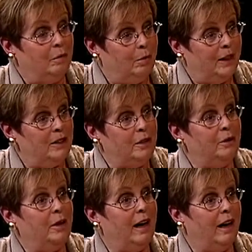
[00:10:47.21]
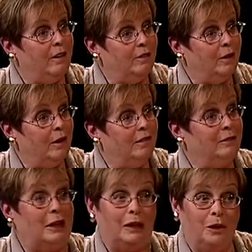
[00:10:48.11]
we do have
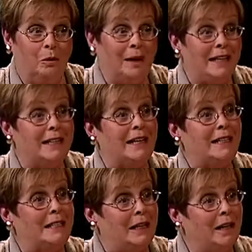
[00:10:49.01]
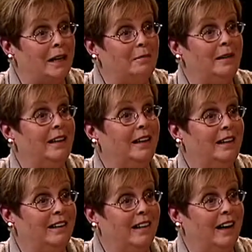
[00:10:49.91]
really quite a nice time,
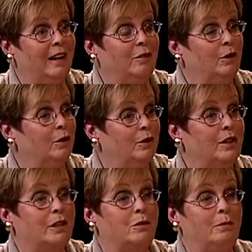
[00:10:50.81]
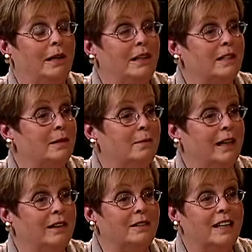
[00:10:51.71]
and I have learned a tremendous
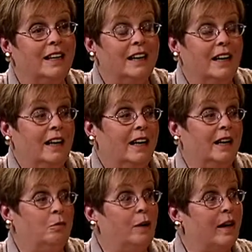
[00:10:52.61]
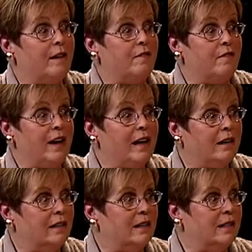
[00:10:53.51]
amount. And what I have
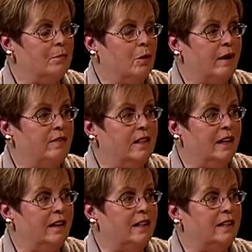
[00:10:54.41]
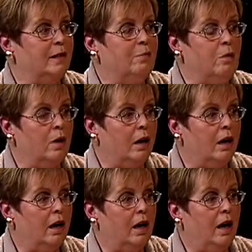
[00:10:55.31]
found is the more I've done this, the more,
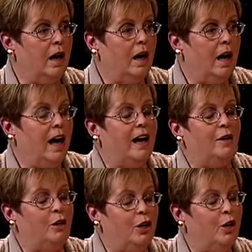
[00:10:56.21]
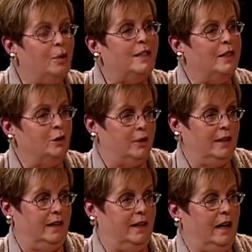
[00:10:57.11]
you know what's
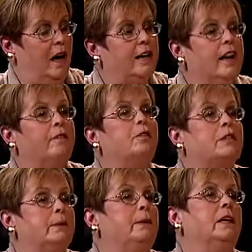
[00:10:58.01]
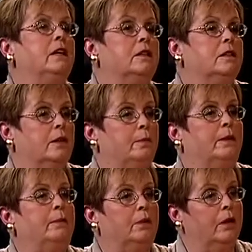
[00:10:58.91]
interesting? I never speak to the
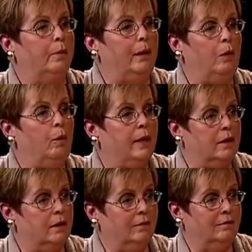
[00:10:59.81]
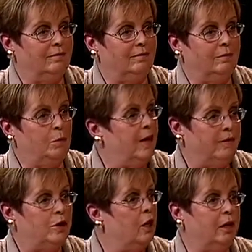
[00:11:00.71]
people about weight. We never
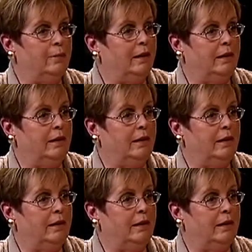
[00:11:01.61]
talk about